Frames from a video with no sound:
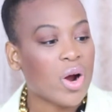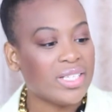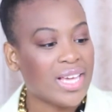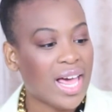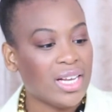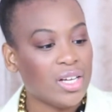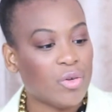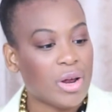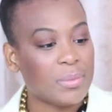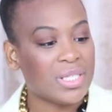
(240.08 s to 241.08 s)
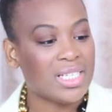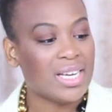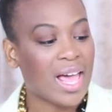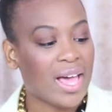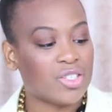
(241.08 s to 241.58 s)
Organic
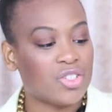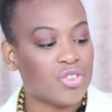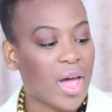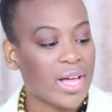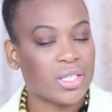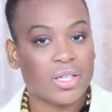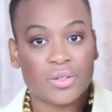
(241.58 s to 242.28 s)
Grapeseed Extract